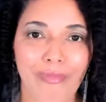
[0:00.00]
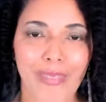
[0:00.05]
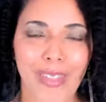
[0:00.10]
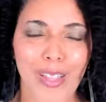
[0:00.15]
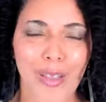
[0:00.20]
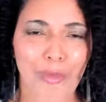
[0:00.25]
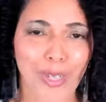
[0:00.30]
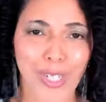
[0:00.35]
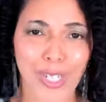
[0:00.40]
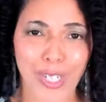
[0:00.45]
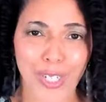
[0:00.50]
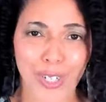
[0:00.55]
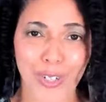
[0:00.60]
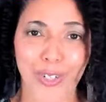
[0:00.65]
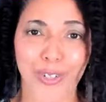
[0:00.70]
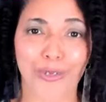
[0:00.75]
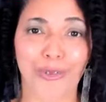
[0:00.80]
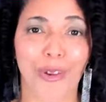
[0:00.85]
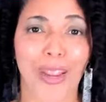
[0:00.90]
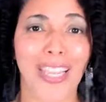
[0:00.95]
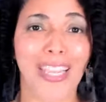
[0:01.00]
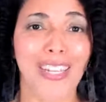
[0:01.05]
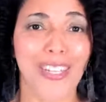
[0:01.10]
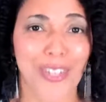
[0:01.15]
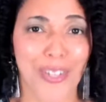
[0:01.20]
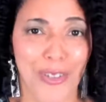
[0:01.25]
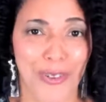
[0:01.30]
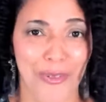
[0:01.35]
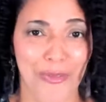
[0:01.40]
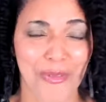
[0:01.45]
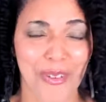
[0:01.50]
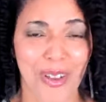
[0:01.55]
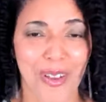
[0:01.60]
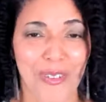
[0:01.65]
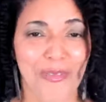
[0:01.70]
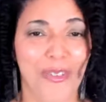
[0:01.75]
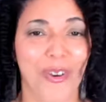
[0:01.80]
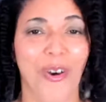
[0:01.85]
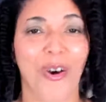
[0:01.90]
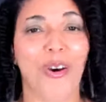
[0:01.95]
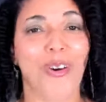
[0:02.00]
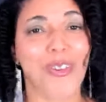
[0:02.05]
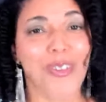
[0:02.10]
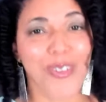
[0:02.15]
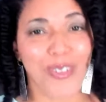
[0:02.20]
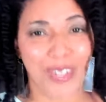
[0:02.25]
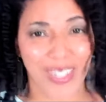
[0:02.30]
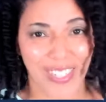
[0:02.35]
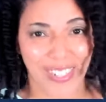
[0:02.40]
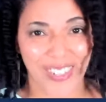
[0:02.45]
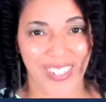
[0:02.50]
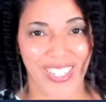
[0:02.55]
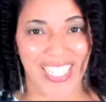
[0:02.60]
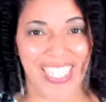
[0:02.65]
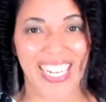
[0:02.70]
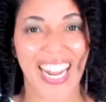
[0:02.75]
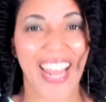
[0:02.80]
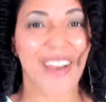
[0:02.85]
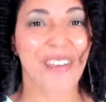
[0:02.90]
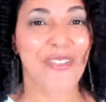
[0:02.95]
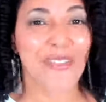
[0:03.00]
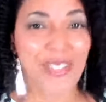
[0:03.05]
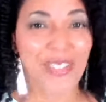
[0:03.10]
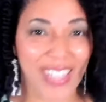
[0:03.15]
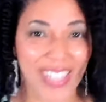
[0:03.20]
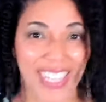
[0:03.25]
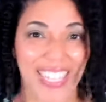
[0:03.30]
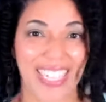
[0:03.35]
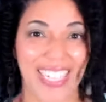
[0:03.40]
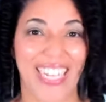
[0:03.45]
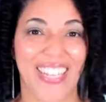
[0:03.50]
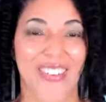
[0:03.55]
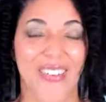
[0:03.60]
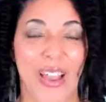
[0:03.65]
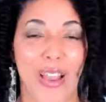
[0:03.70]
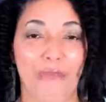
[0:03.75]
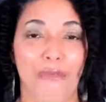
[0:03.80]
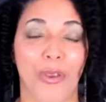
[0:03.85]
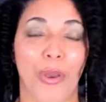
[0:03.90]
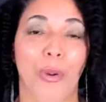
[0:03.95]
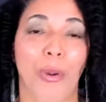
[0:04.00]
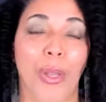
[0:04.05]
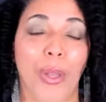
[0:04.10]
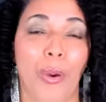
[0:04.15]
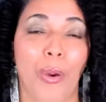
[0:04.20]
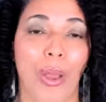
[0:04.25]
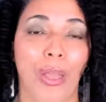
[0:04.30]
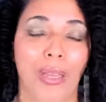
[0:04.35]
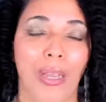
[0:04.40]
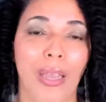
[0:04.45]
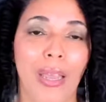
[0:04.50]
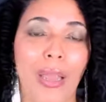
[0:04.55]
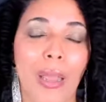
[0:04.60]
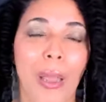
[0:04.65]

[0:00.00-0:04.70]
wants to drain you of all your energy and everything that you have going on,